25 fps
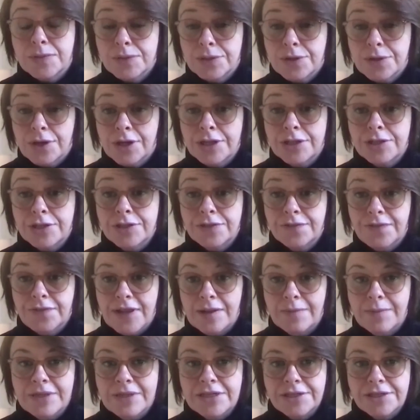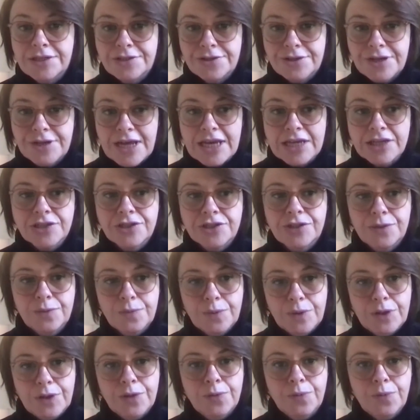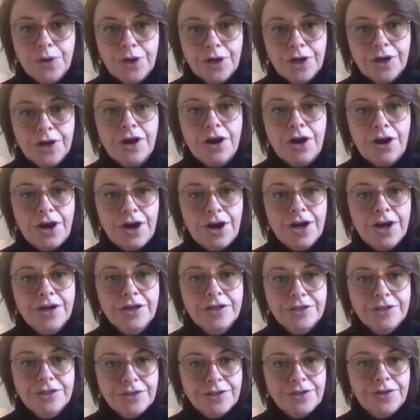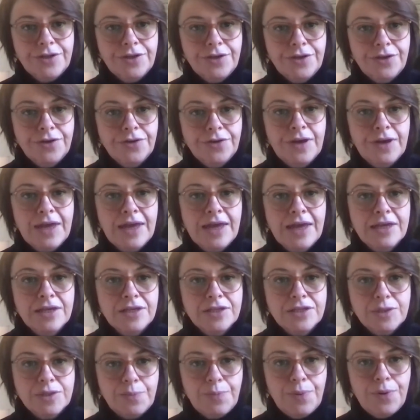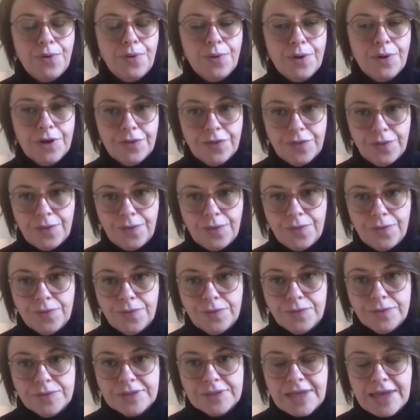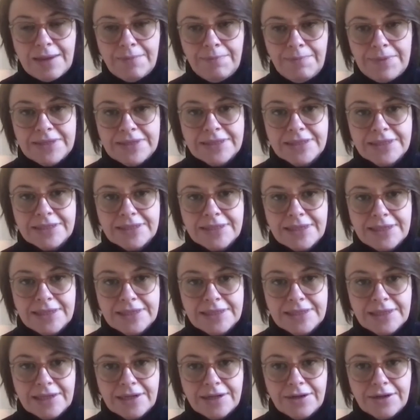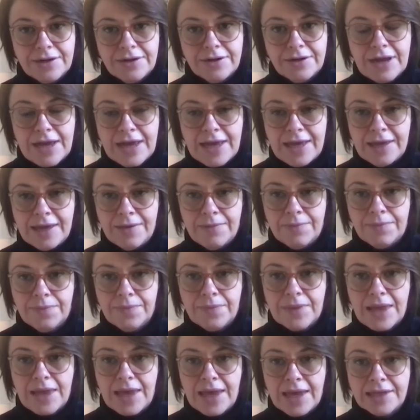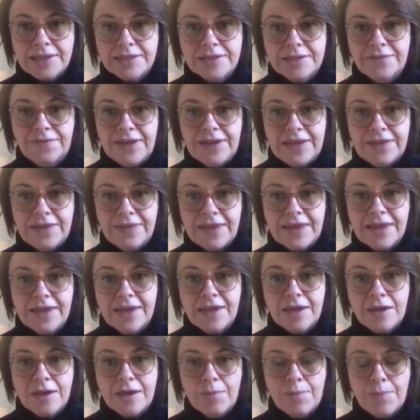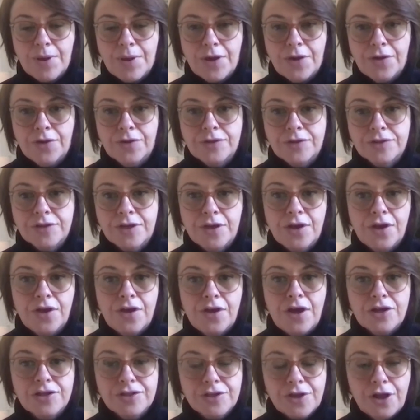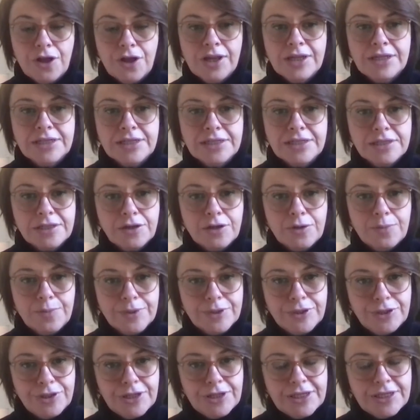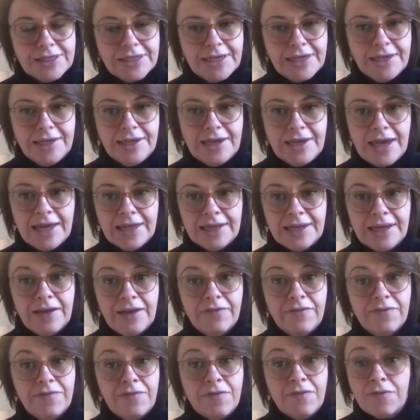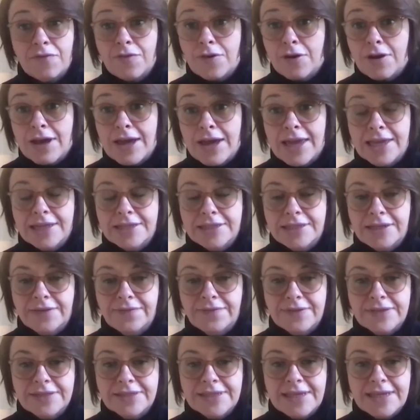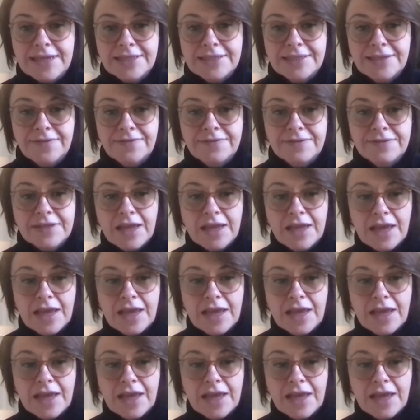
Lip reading: Scottish Development International will work hard to support those businesses that are actively thinking about Scotland as an opportunity and have a variety of incentives,